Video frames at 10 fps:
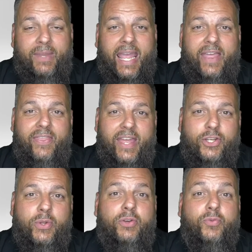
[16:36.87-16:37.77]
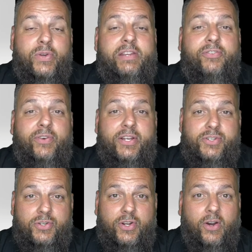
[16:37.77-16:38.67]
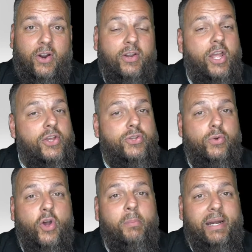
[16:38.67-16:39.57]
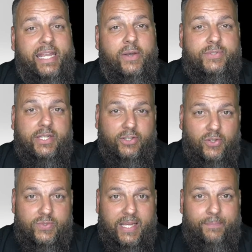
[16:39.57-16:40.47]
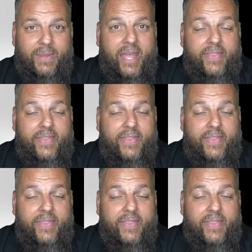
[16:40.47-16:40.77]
and then you can refreeze your card so nobody else can use it.